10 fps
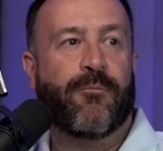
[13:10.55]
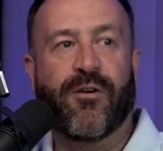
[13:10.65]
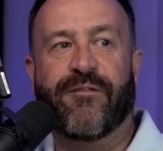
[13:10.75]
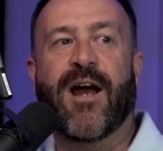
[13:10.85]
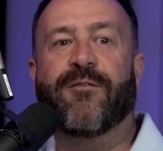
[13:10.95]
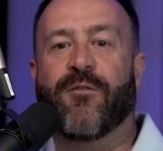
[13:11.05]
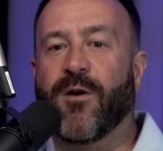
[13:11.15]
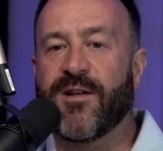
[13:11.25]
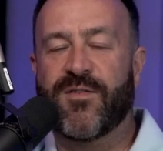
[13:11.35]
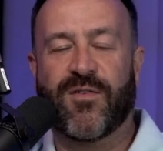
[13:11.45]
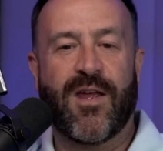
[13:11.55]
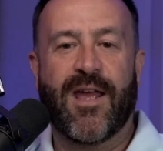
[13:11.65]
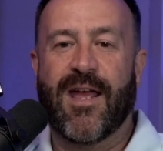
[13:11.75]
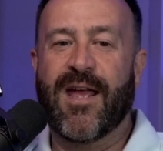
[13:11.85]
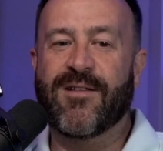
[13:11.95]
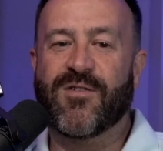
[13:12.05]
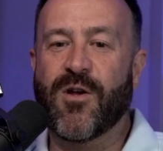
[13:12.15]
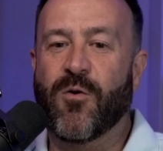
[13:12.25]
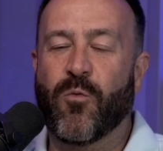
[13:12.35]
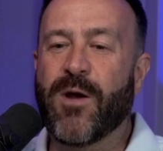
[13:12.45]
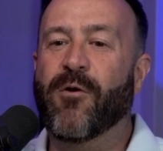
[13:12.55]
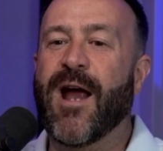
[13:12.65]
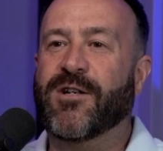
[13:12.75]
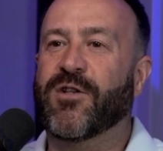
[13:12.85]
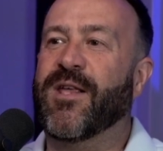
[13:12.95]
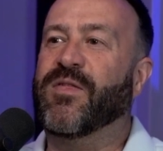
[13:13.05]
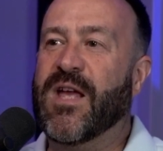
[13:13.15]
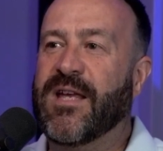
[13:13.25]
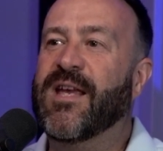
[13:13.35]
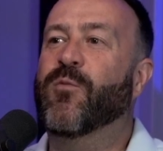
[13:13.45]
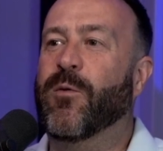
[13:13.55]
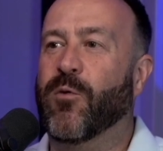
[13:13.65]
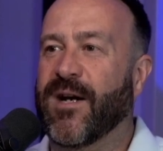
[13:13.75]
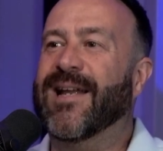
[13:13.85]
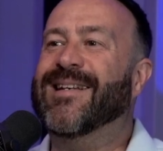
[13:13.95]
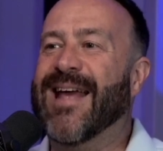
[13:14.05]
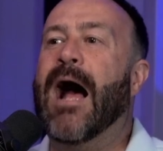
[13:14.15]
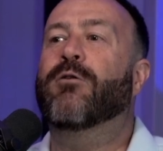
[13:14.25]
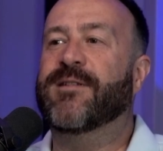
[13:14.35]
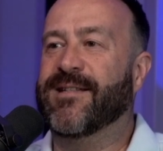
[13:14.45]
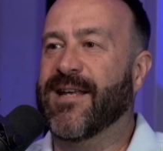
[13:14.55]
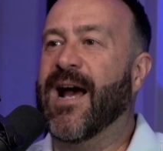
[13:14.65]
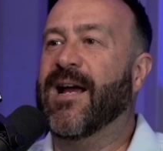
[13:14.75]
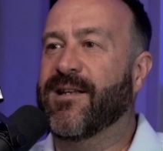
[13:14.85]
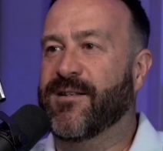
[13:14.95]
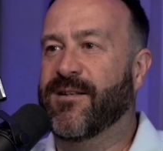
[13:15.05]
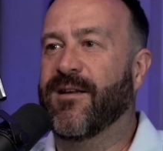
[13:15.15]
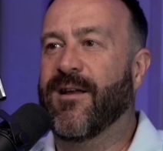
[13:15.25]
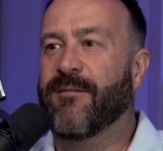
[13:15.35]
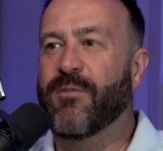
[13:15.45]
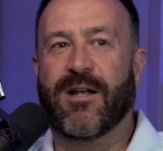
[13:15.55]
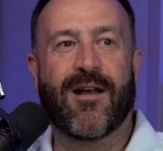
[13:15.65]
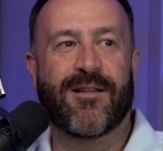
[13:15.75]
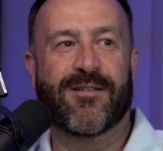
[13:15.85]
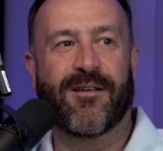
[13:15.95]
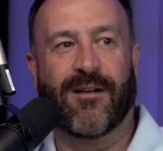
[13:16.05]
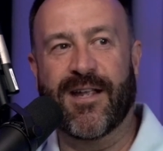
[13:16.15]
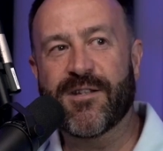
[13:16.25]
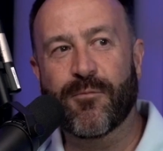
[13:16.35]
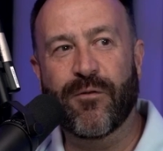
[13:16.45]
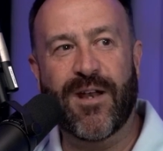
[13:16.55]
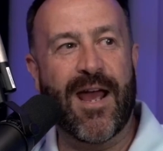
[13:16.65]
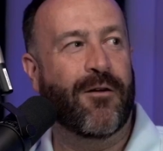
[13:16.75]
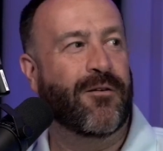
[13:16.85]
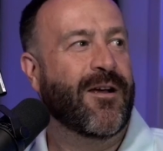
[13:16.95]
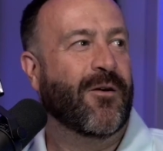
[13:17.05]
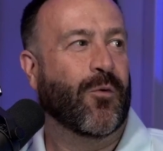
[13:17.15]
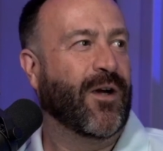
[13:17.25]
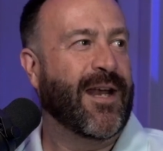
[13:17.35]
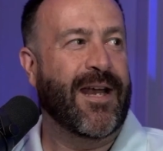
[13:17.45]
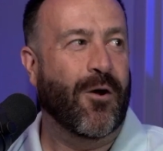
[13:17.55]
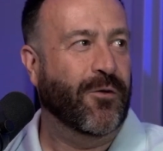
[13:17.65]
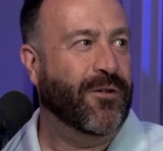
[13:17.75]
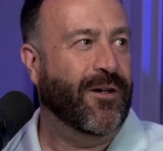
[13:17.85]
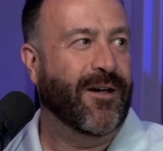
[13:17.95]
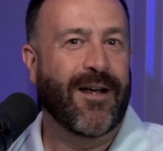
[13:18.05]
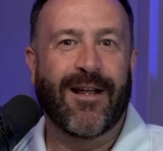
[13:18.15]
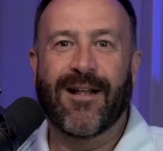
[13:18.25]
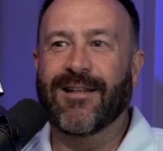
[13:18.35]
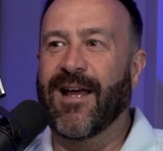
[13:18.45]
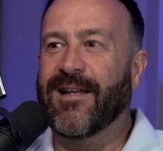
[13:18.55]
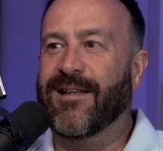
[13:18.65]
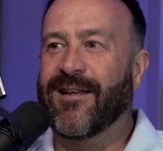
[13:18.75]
Provide for us. And so we were actually thinking we were going to downsize because our kids are moving out. We're getting older. I